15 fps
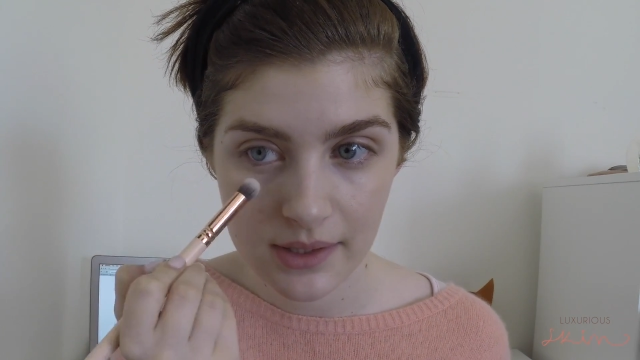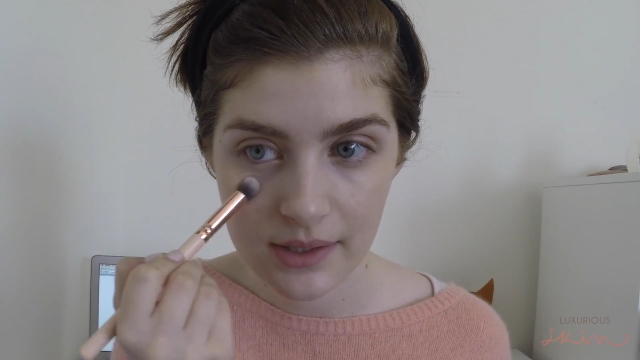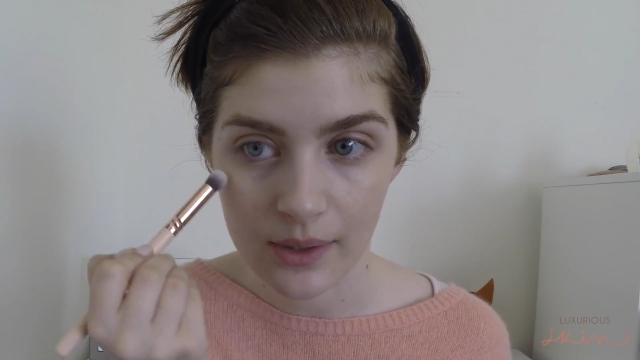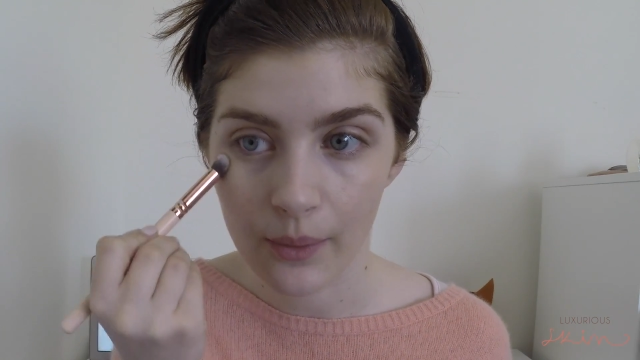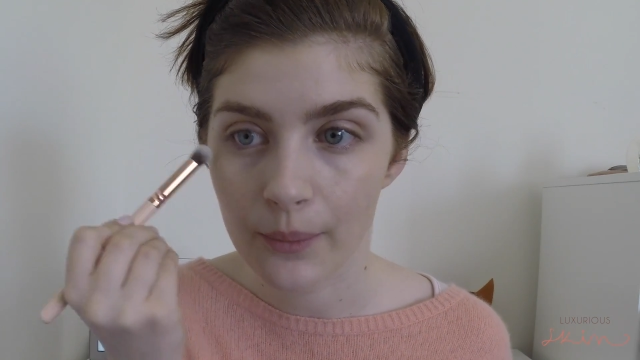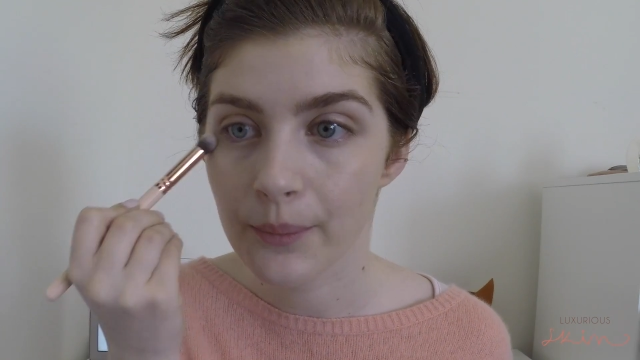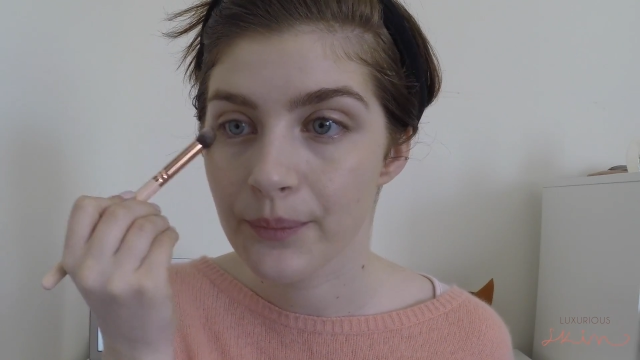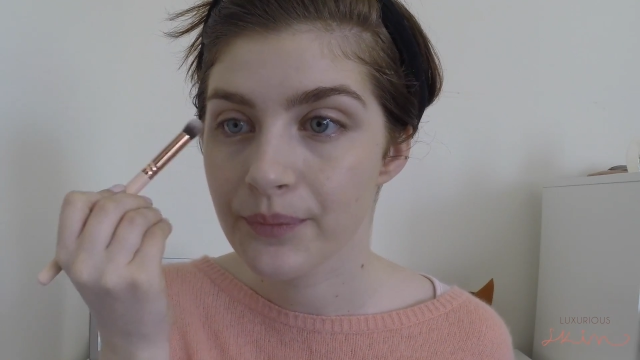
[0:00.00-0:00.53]

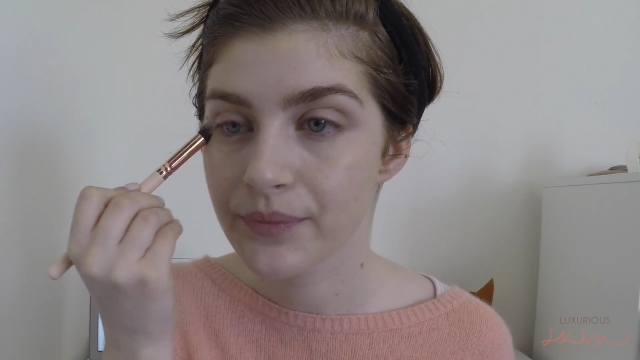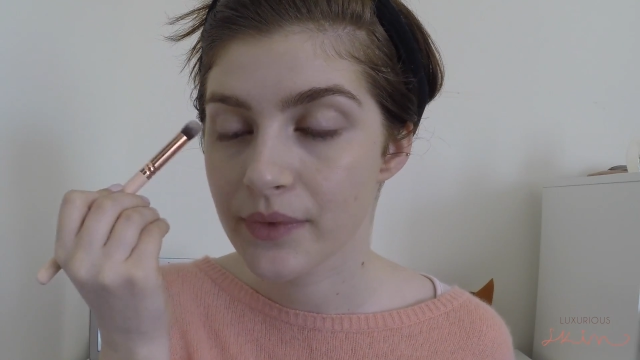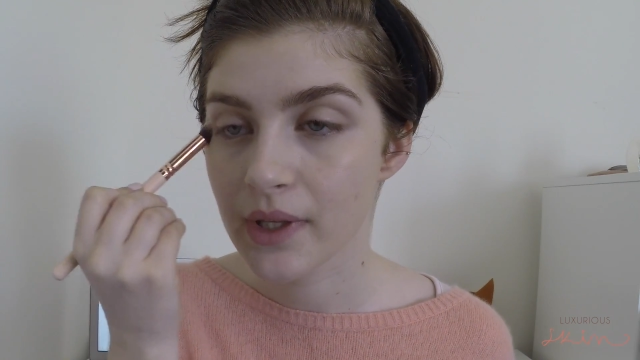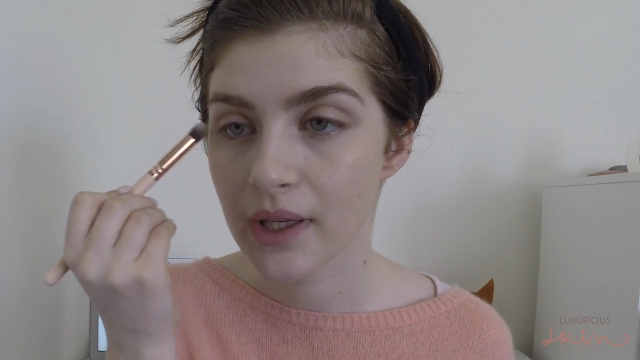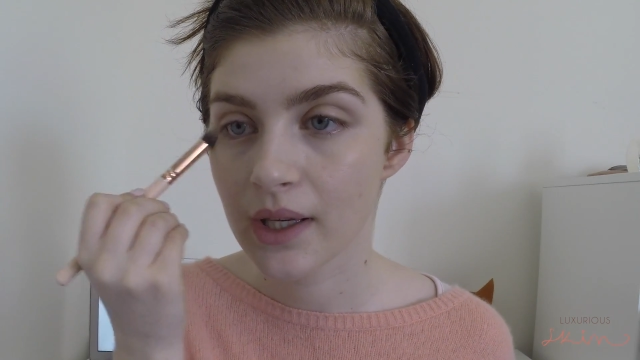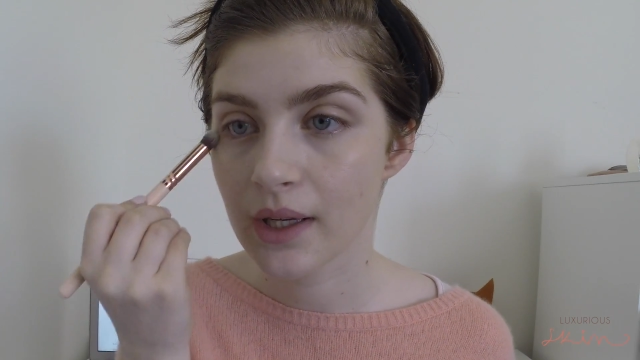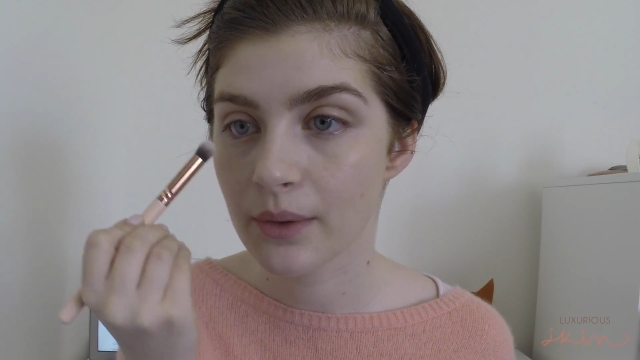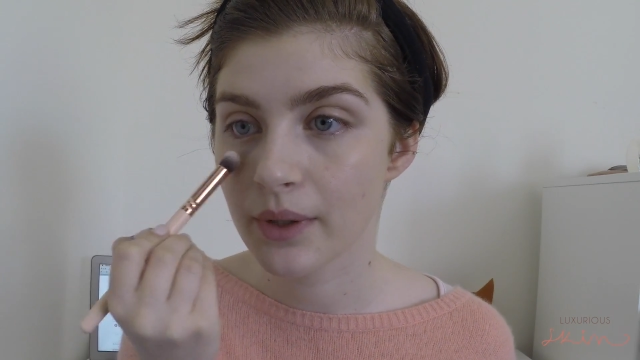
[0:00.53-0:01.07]
So
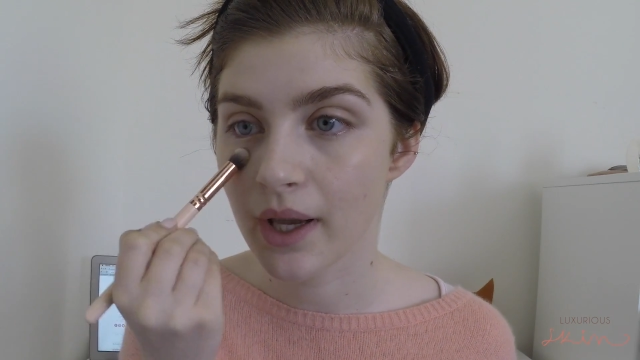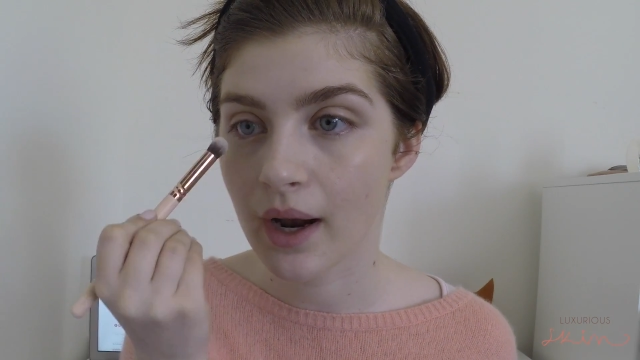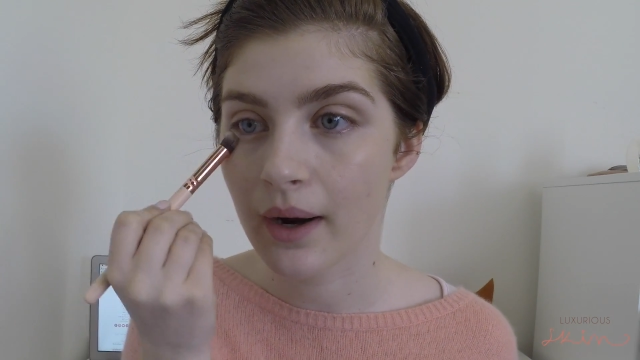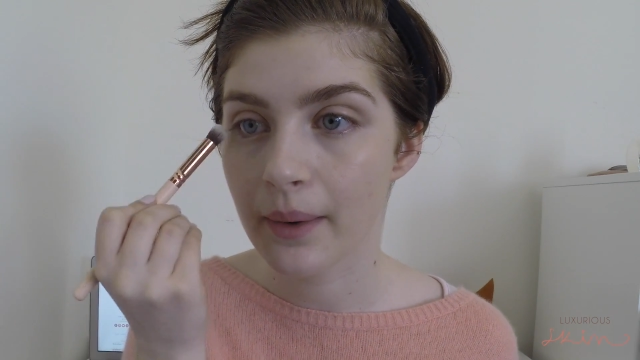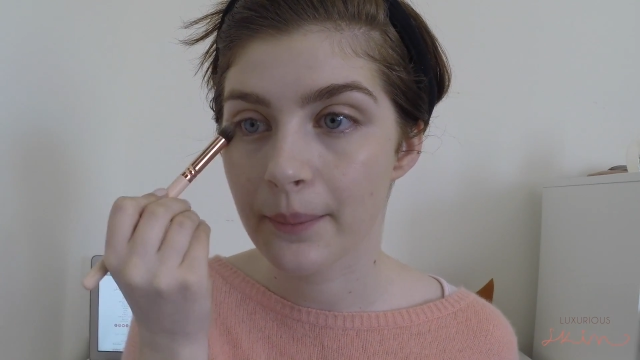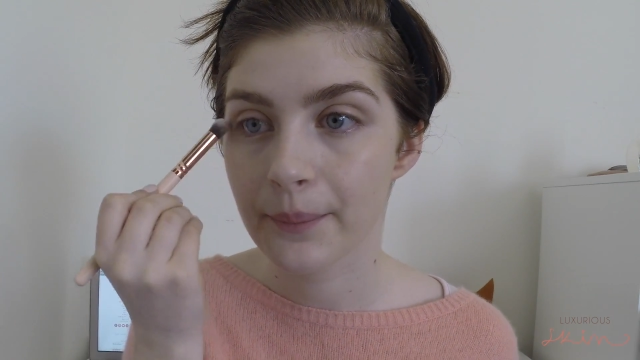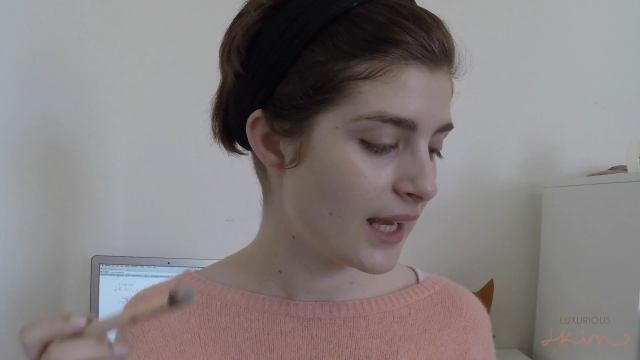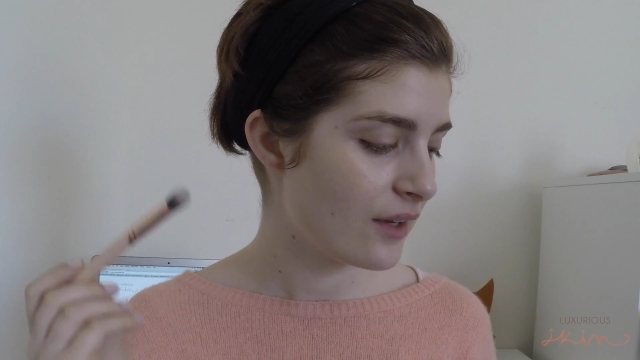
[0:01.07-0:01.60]
here we are.